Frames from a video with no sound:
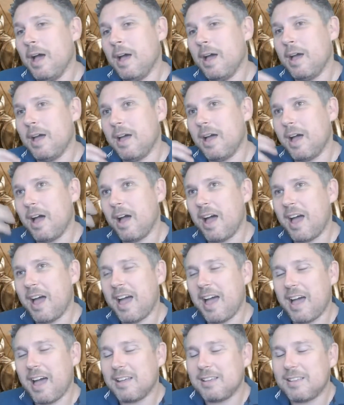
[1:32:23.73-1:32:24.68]
Uh,
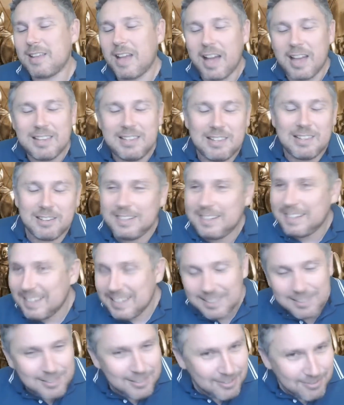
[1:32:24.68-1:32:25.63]
I like
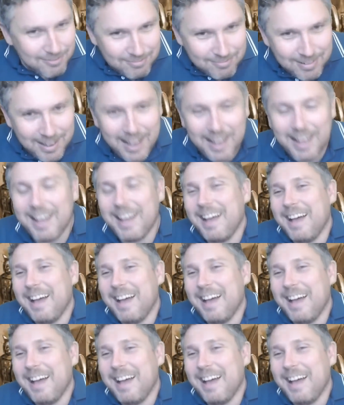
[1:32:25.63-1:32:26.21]
it. Uh,